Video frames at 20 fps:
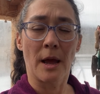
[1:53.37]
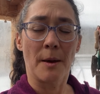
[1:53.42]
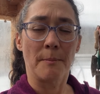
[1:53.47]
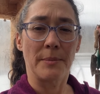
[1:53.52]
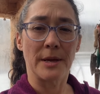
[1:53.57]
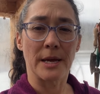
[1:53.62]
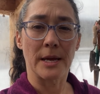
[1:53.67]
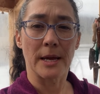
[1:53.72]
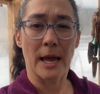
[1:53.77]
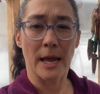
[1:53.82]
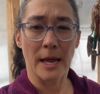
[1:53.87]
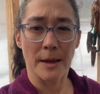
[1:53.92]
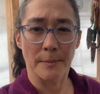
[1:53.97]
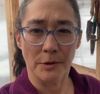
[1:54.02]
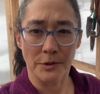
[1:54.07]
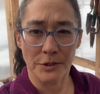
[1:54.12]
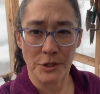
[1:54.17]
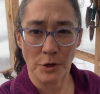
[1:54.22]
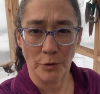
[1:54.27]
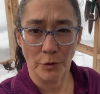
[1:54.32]
being
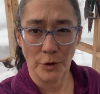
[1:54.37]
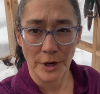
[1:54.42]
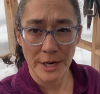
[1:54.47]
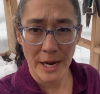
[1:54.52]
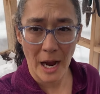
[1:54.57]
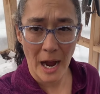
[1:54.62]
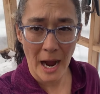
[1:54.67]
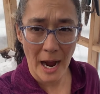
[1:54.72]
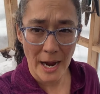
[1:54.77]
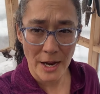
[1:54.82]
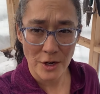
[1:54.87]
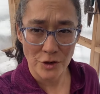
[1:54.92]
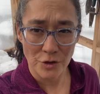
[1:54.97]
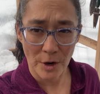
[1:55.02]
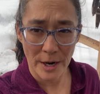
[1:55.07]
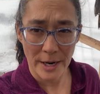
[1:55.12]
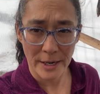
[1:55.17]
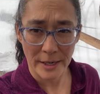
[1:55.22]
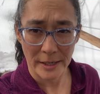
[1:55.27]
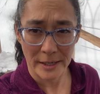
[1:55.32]
able to
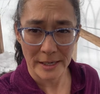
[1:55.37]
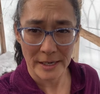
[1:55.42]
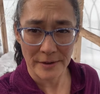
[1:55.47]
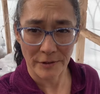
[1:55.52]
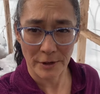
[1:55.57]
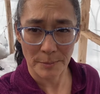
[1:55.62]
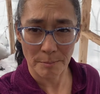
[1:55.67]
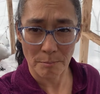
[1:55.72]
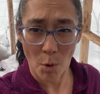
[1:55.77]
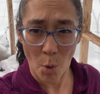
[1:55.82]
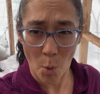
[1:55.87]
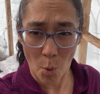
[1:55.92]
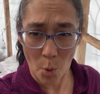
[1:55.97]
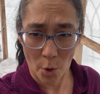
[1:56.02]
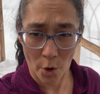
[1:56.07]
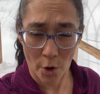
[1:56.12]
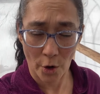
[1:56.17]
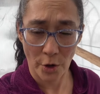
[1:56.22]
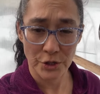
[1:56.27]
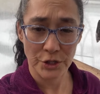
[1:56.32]
rehydrate it even more.